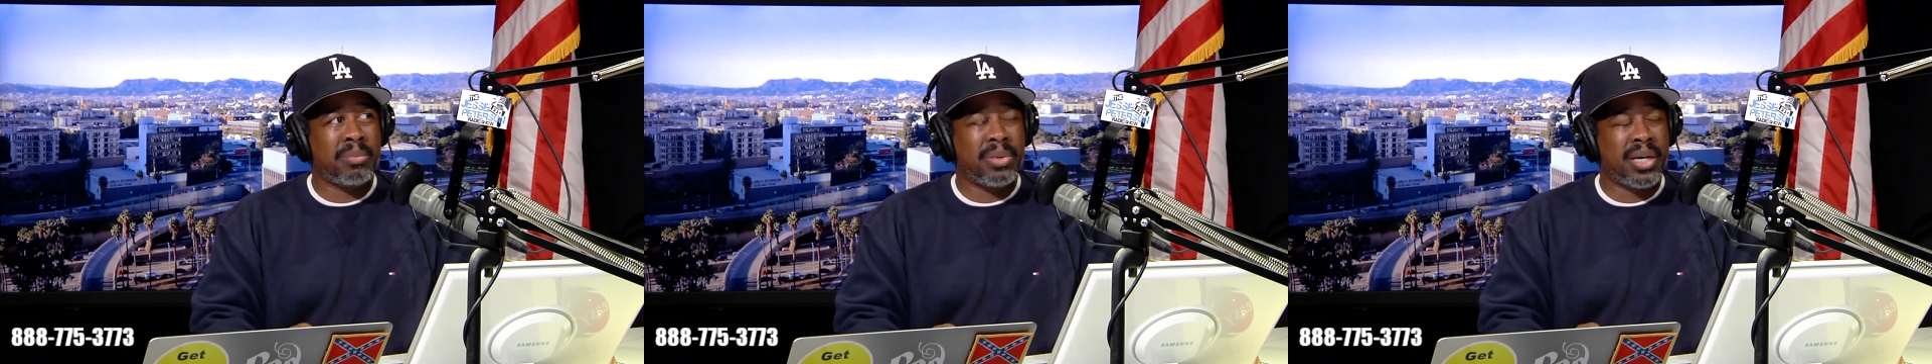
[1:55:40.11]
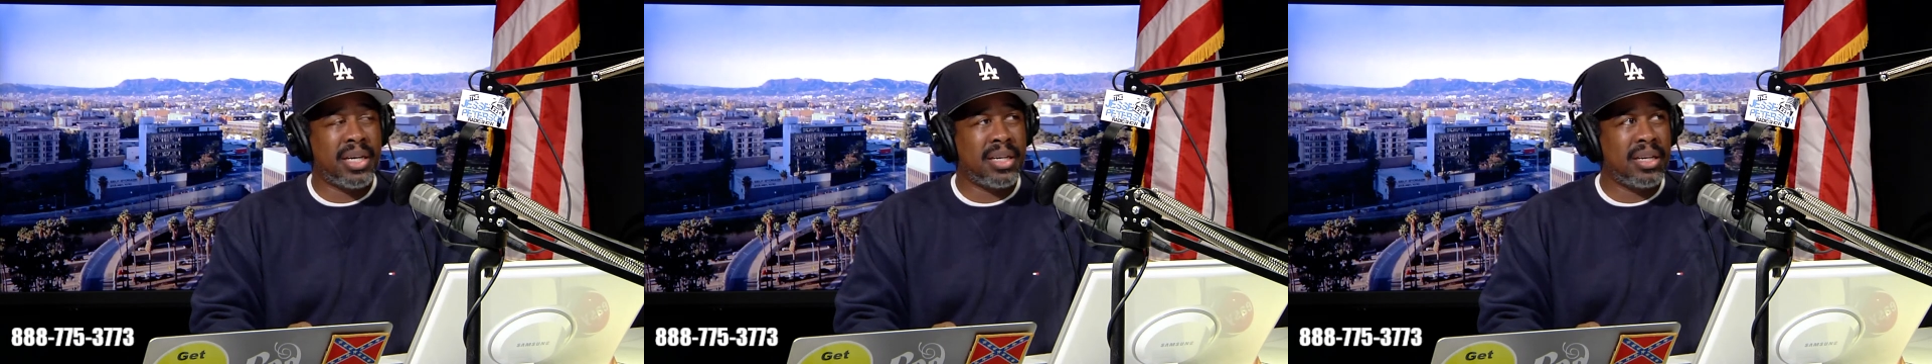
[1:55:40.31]

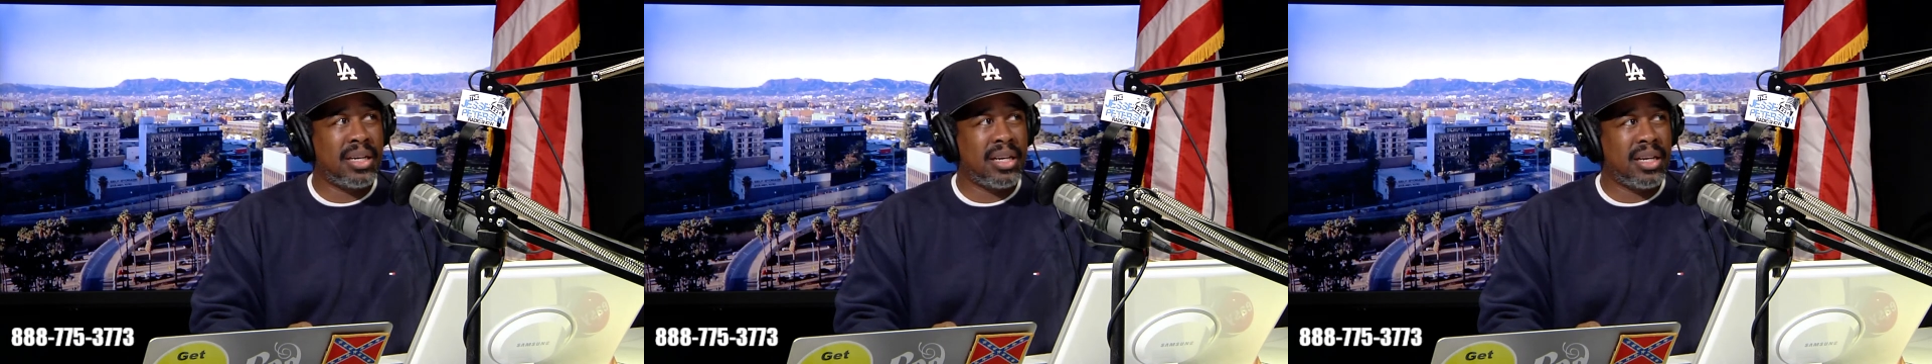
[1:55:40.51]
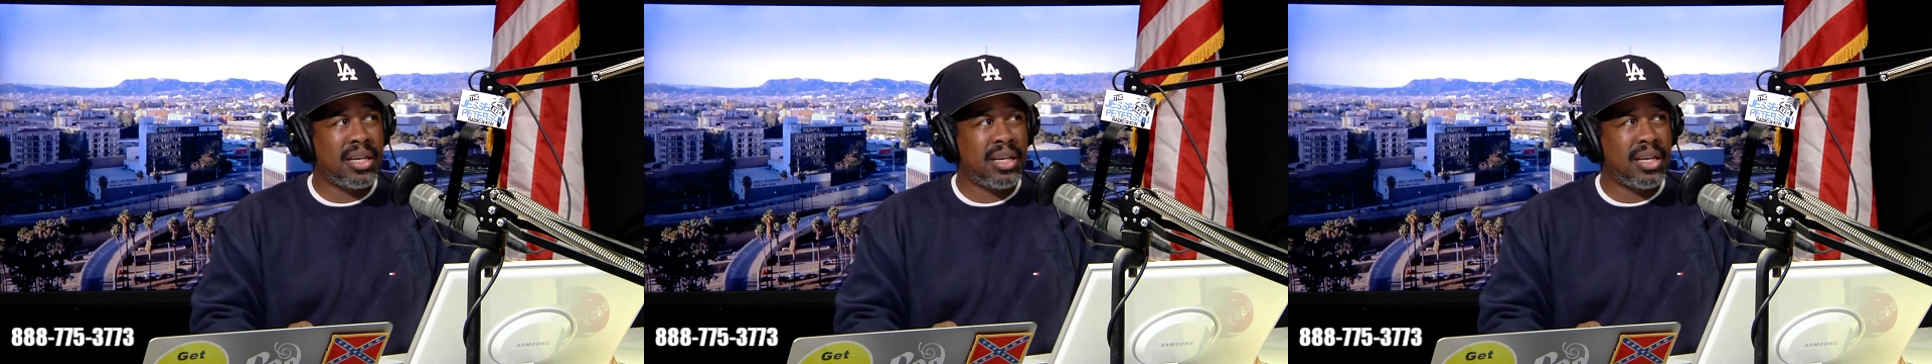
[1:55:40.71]
But
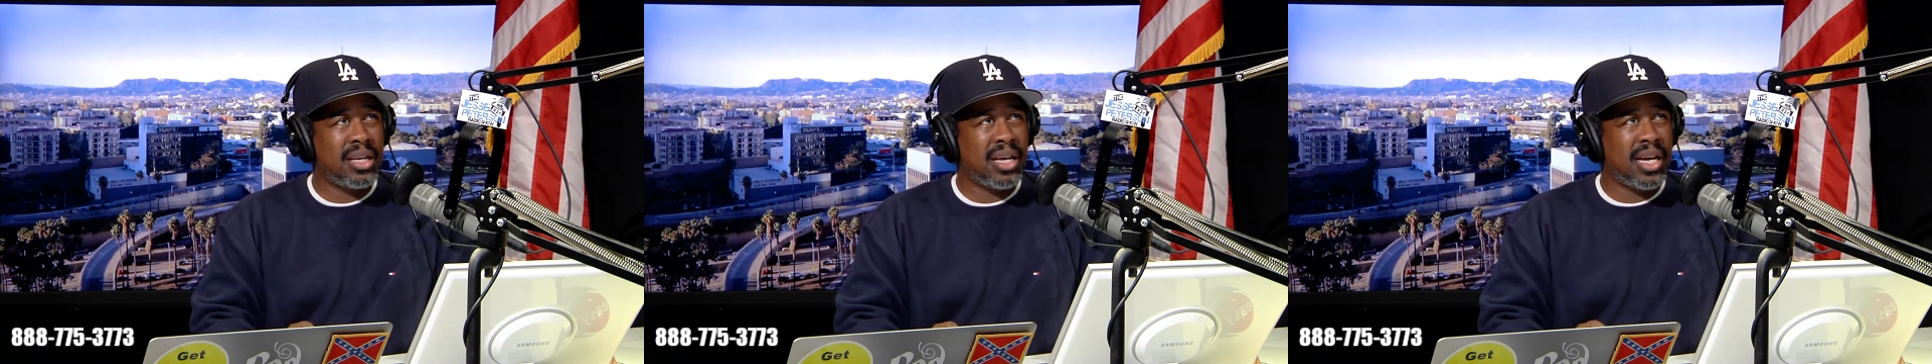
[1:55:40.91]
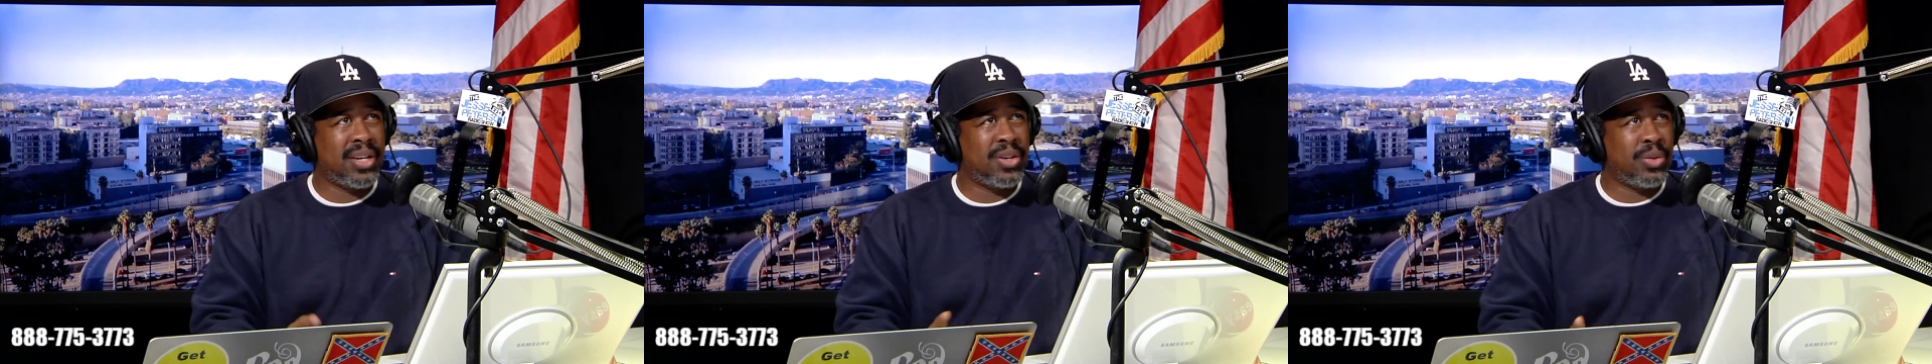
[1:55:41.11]

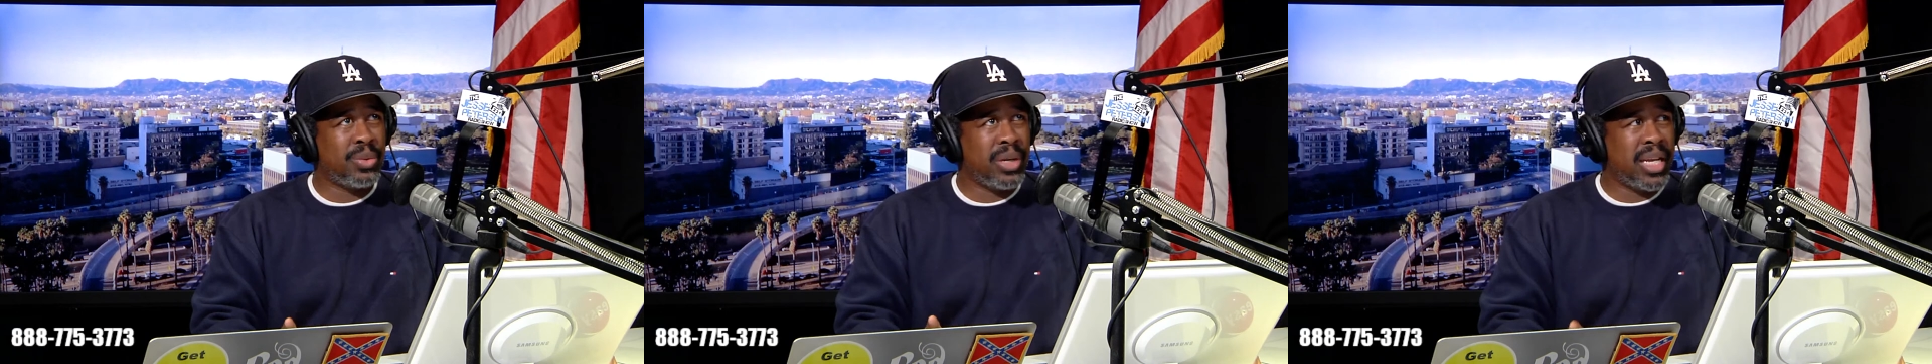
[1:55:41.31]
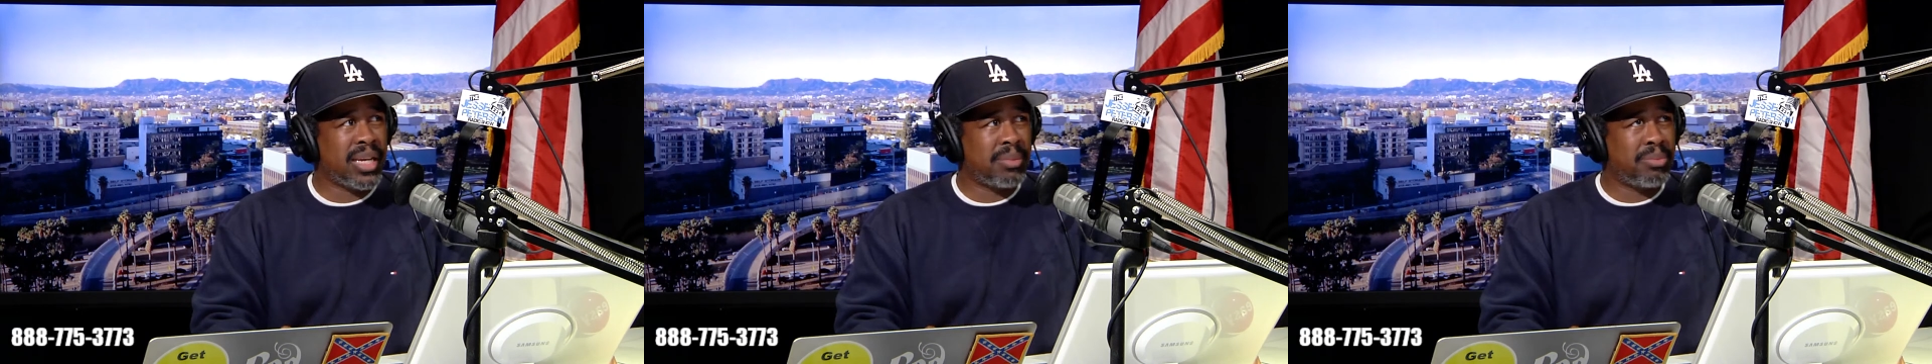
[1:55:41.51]
I know
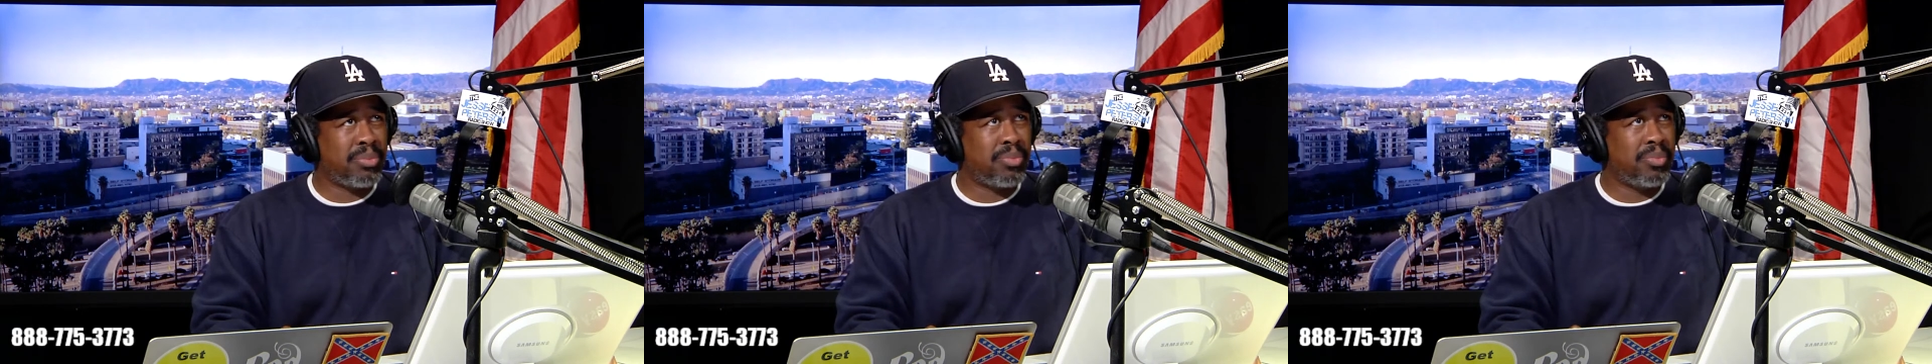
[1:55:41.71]
Nick